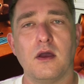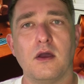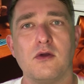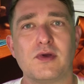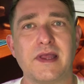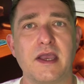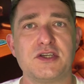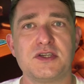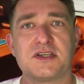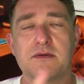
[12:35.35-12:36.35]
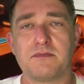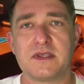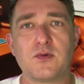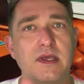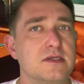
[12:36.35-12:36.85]
a relationship
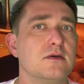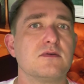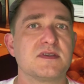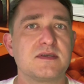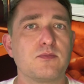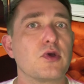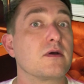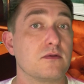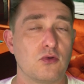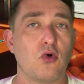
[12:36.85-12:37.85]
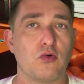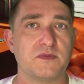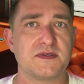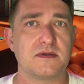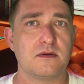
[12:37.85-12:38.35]
between two reciprocal norms.